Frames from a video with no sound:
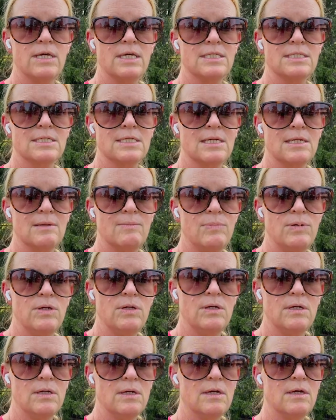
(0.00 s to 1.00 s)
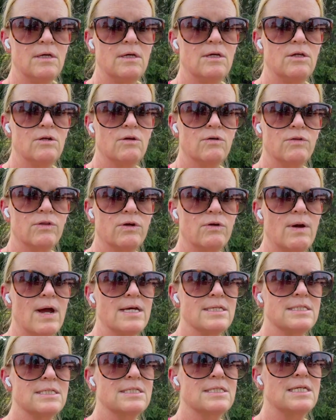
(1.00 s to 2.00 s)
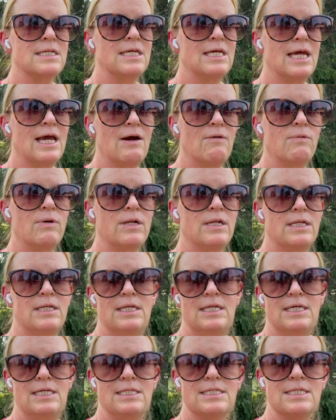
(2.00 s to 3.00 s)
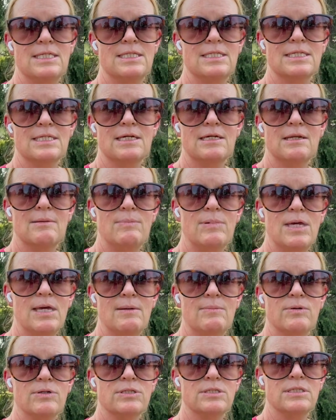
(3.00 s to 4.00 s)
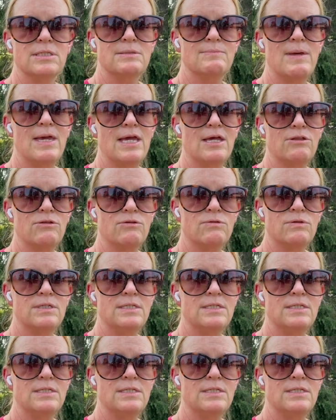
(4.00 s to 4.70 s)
It's going to be, the grass is going to get what it needs. It's going to be able to make it through the